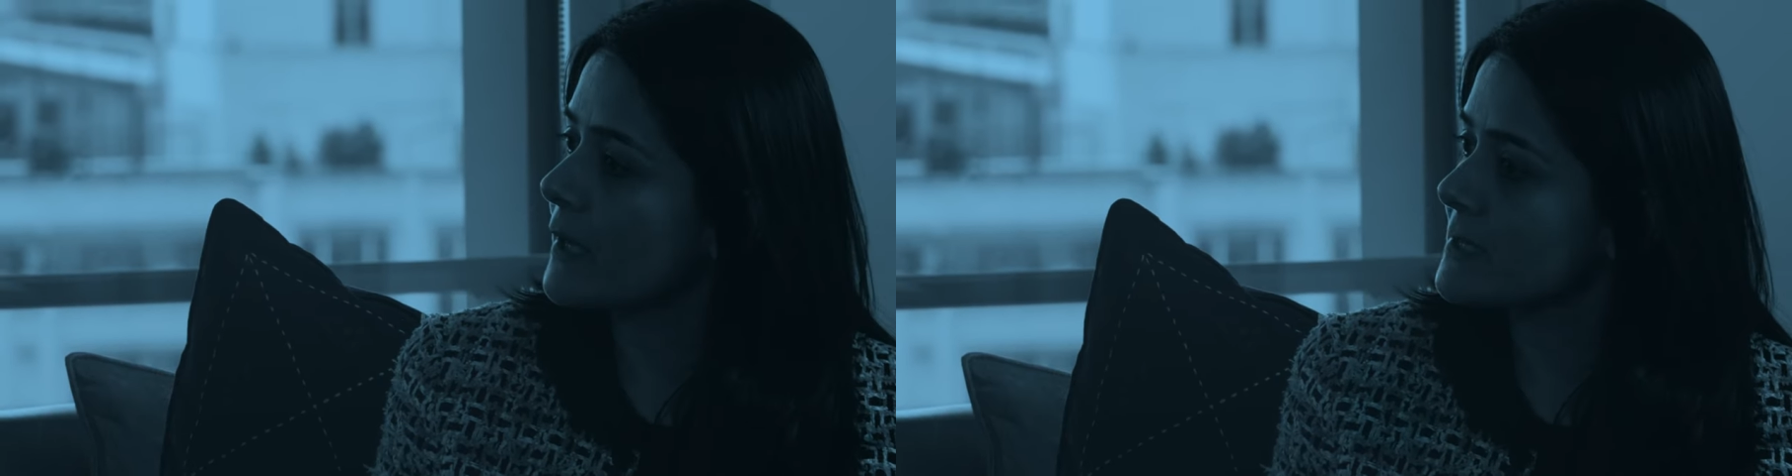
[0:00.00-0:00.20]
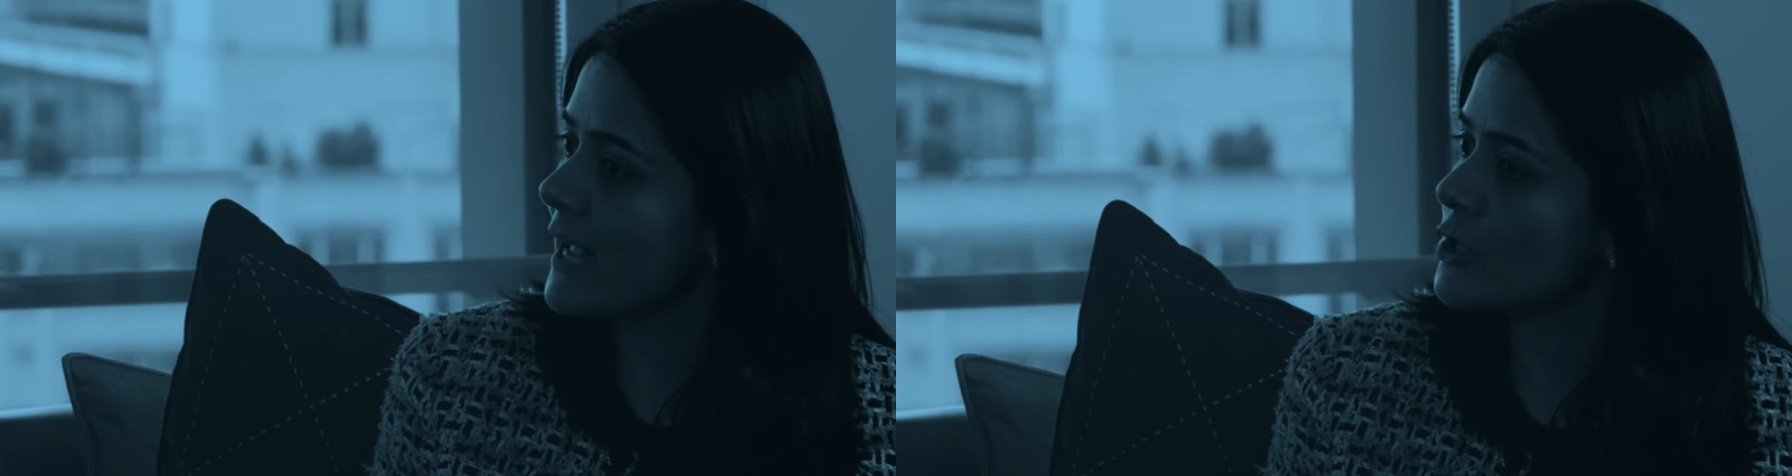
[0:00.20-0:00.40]

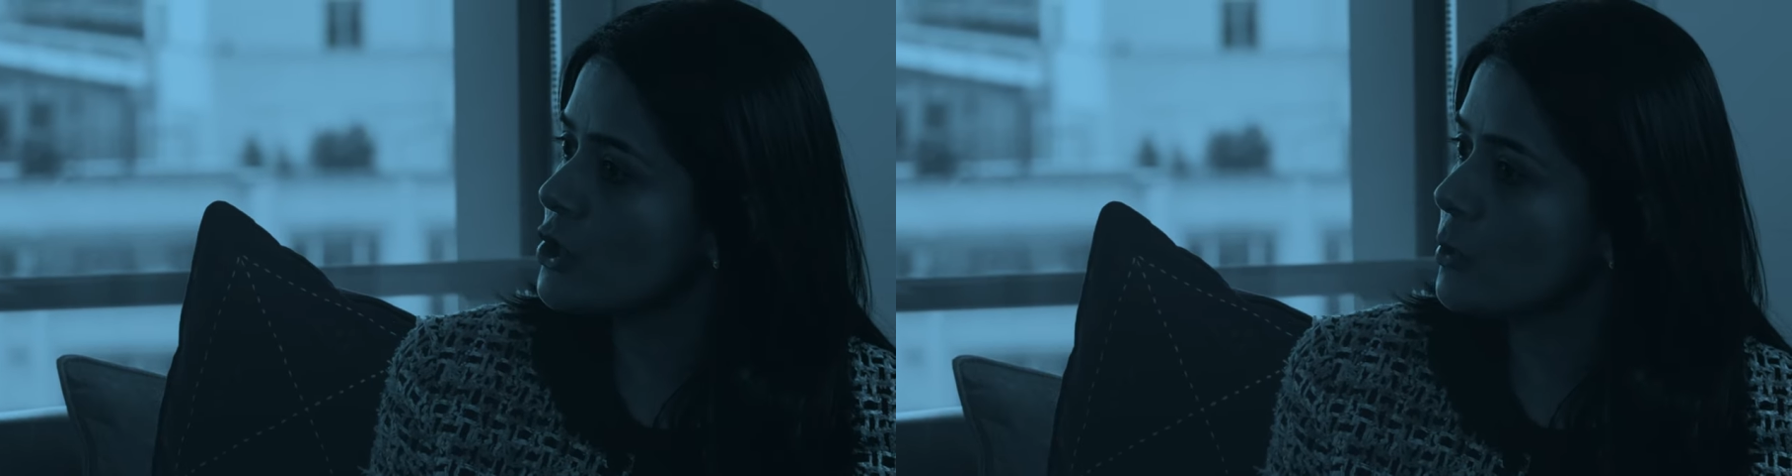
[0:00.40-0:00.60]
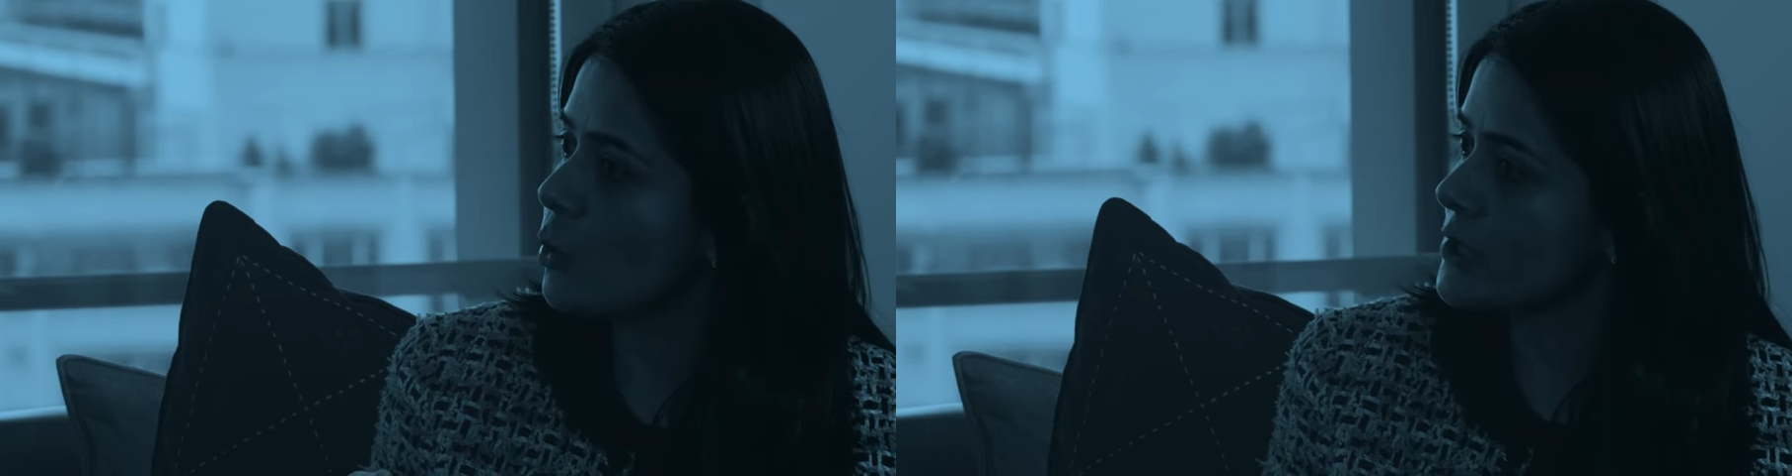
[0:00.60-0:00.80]
because
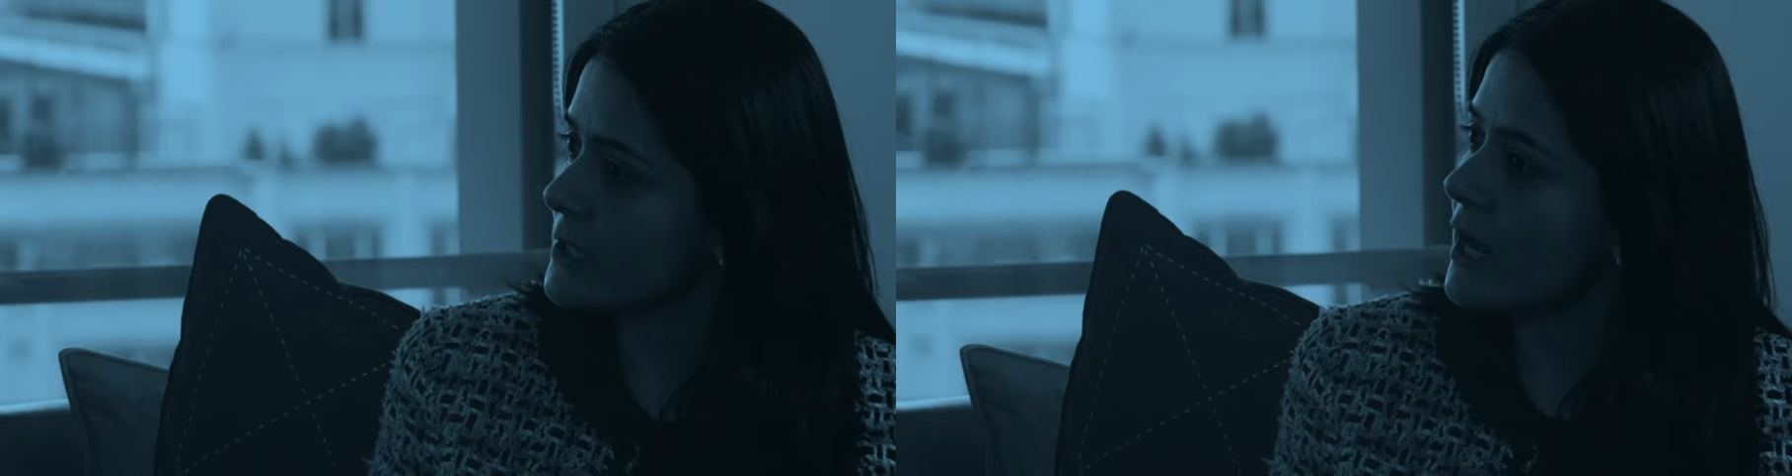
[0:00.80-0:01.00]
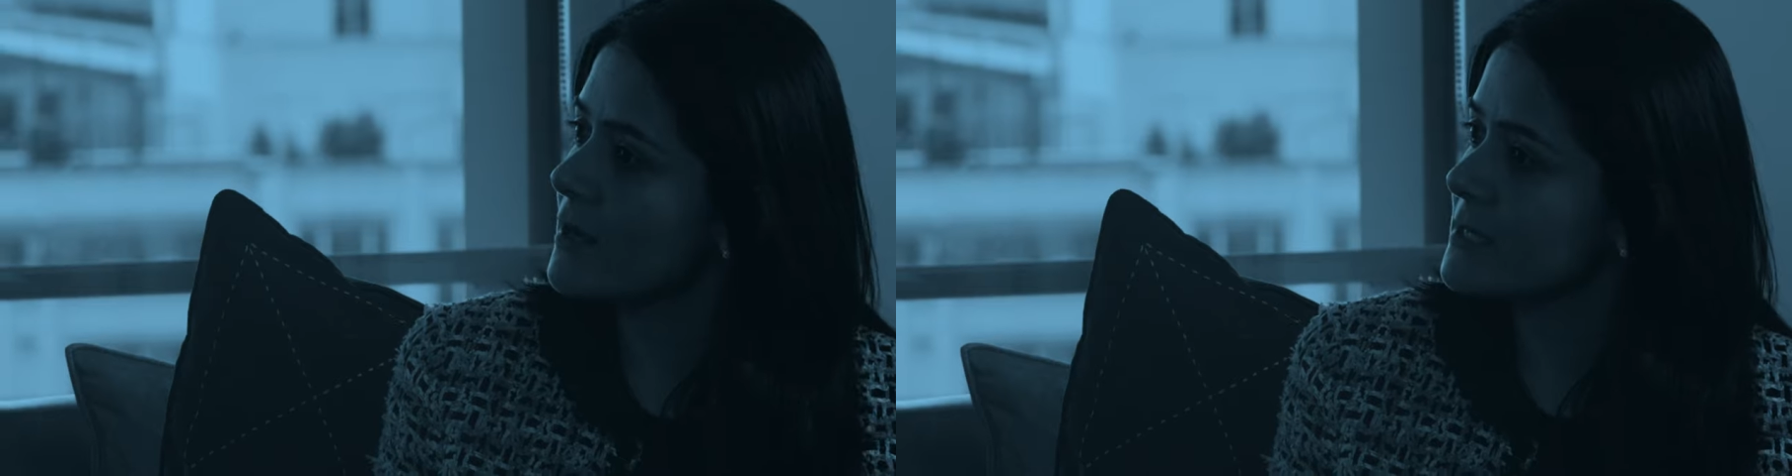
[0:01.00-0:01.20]
actually
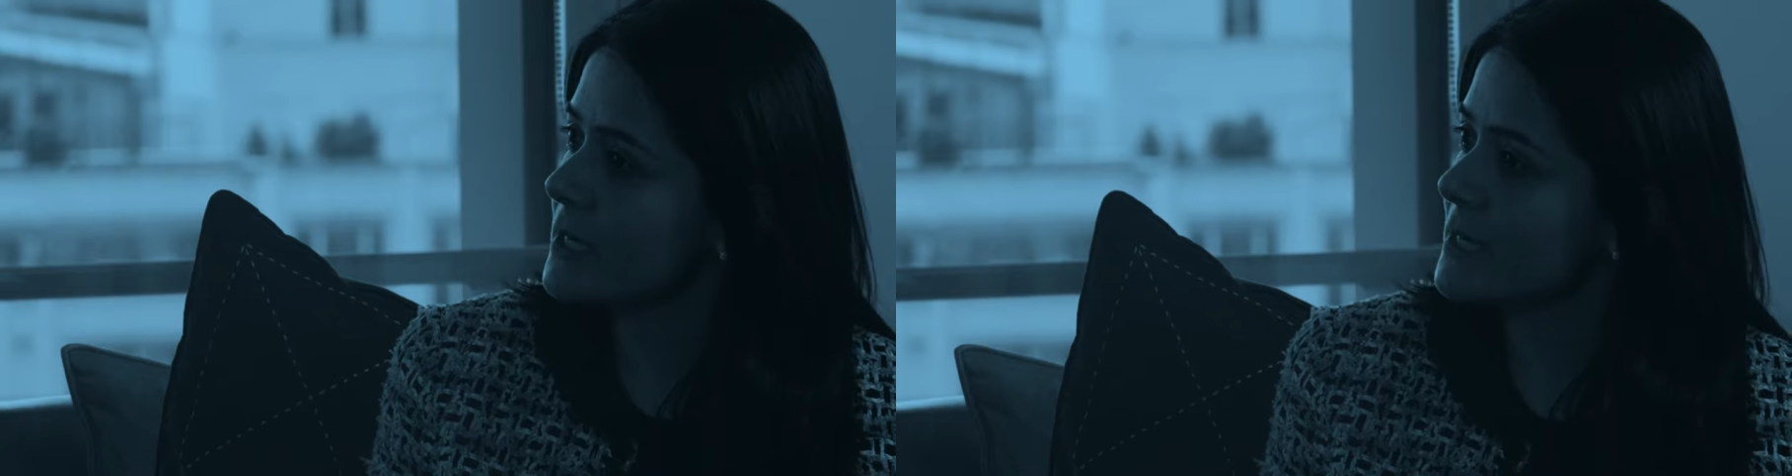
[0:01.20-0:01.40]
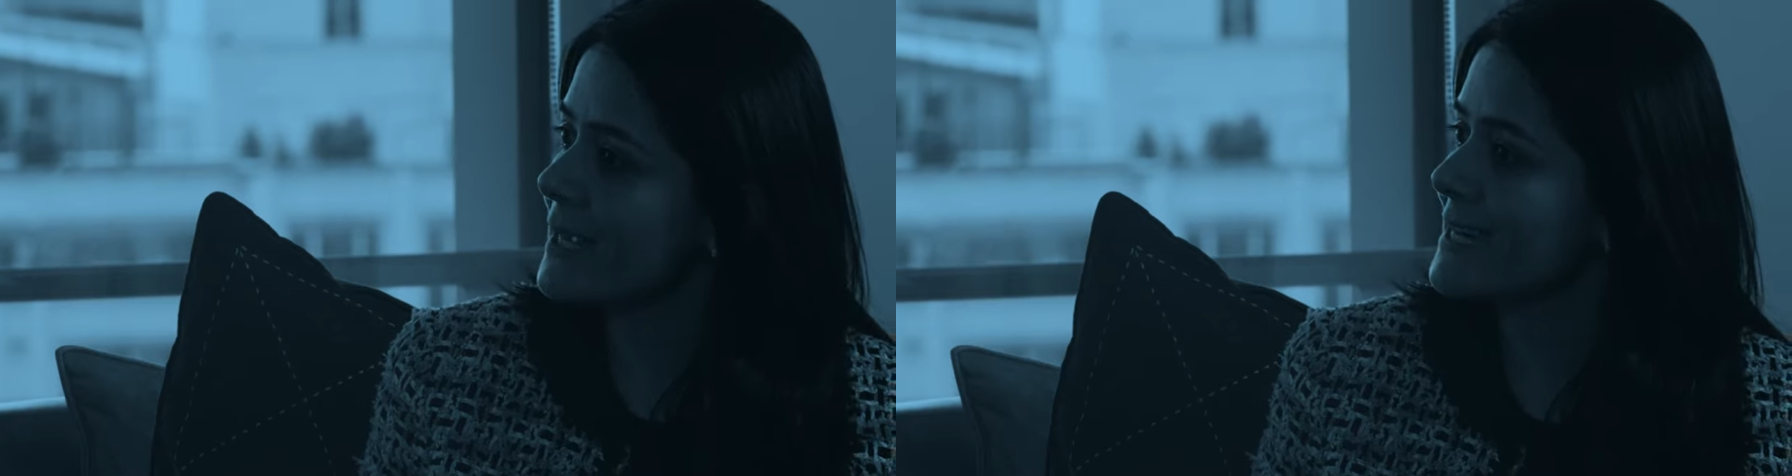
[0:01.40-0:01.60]
what it
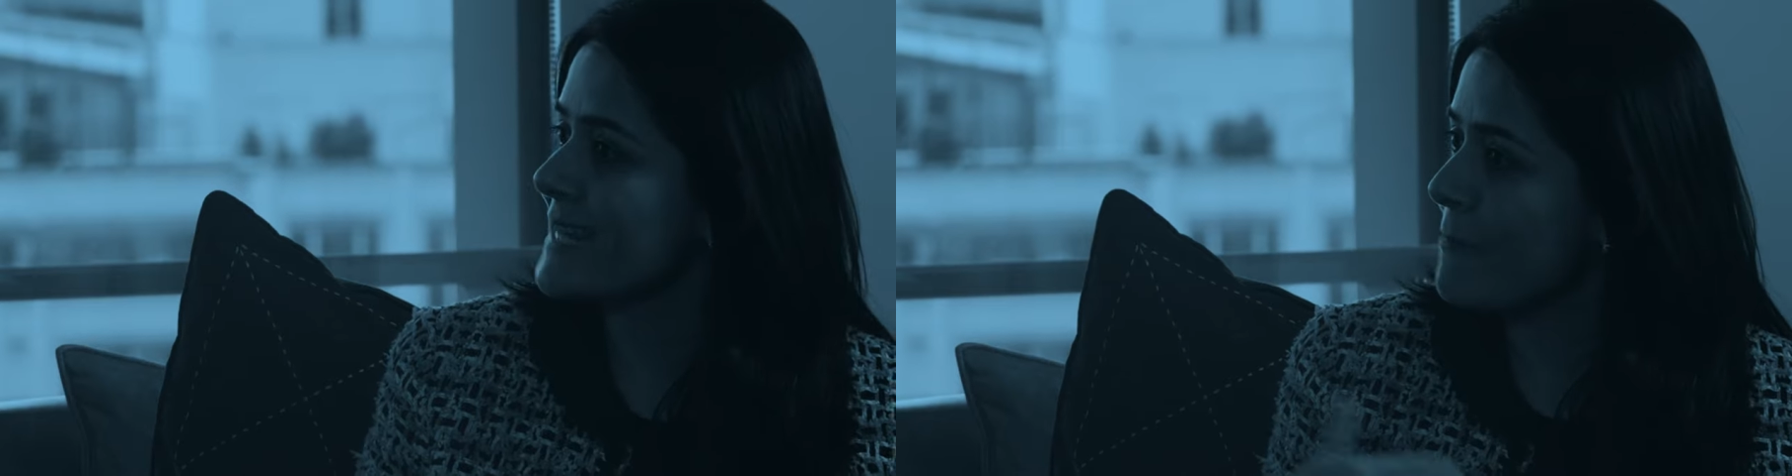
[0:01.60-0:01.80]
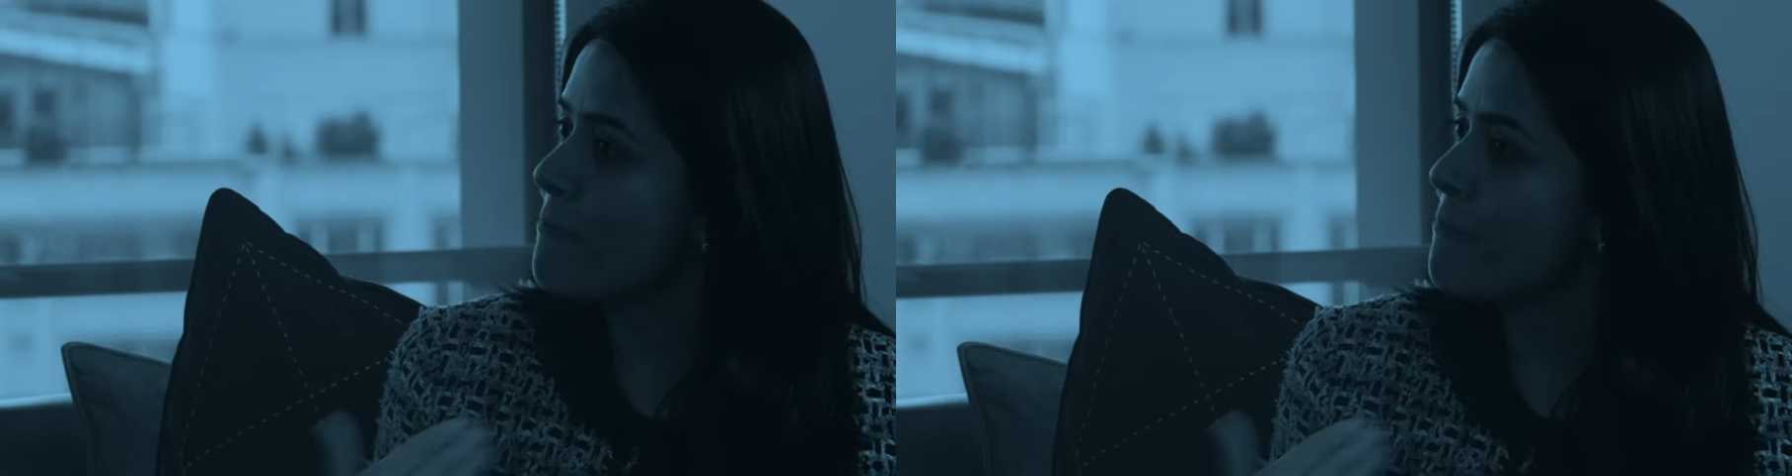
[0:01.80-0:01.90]
does is it